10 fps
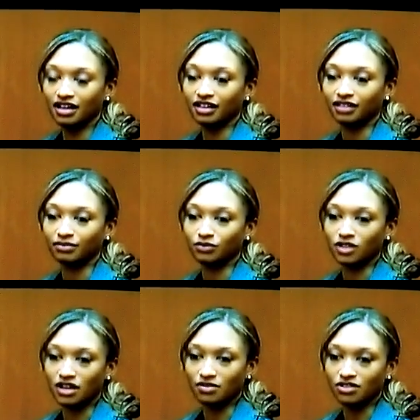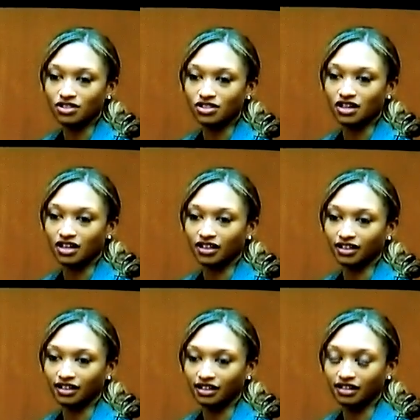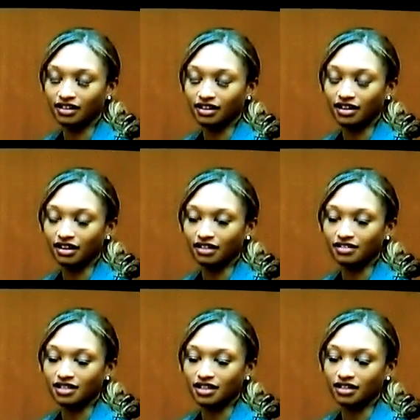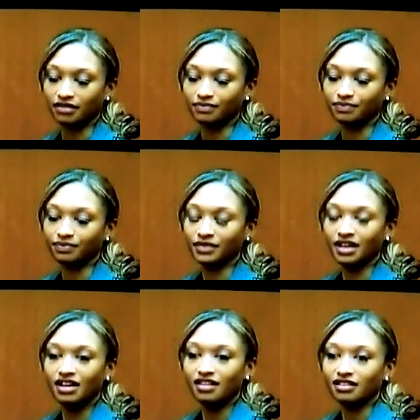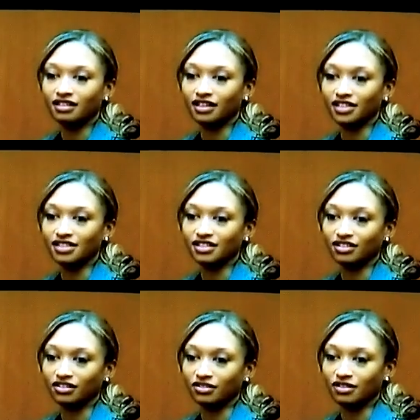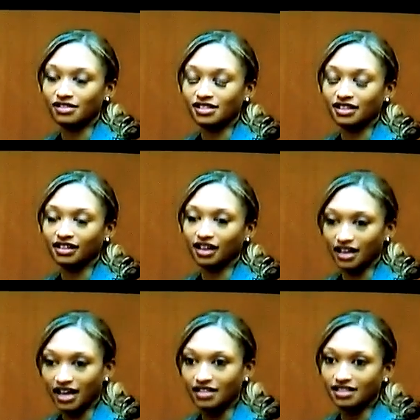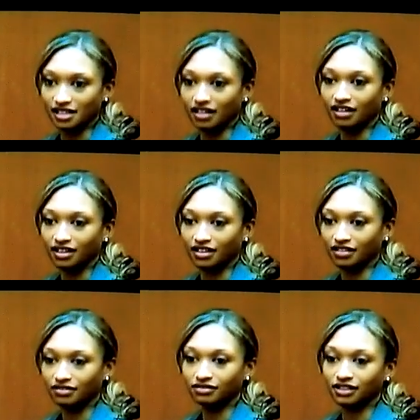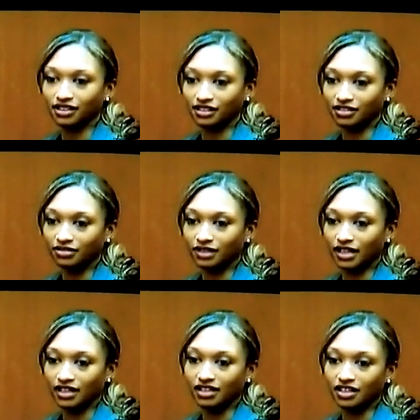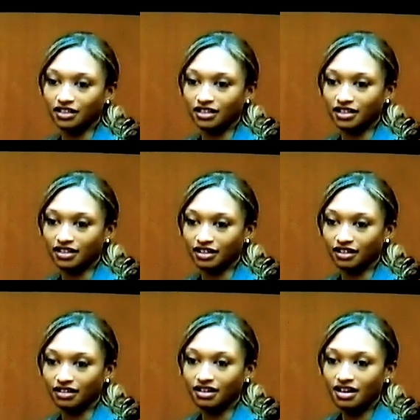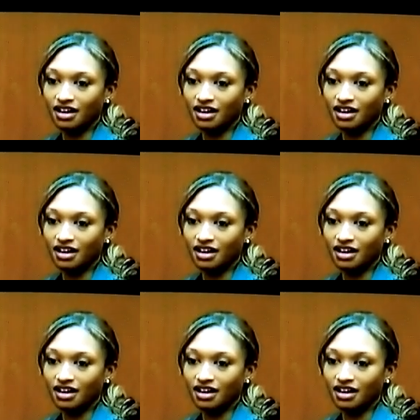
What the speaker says: Well, I was just talking, and the next thing you know, I was like, I said hello, and I didn't hear anything.